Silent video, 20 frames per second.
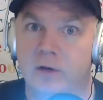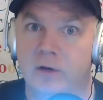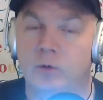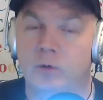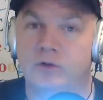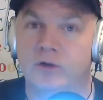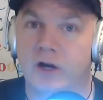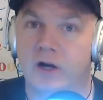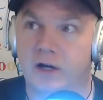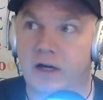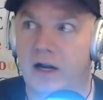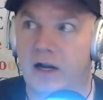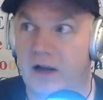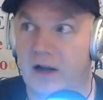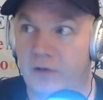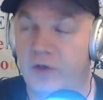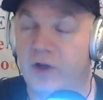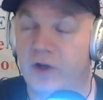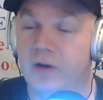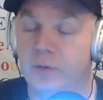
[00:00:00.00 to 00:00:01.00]
We're talking, and I
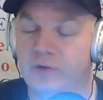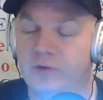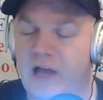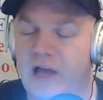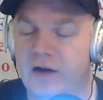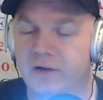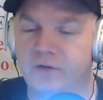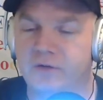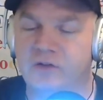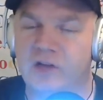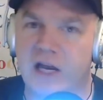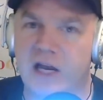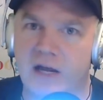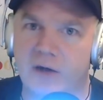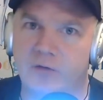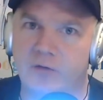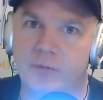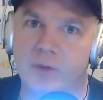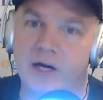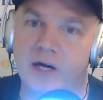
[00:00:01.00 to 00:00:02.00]
think it was out of sight,
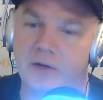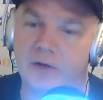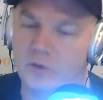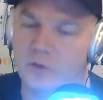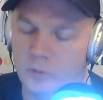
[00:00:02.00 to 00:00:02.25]
out of mind.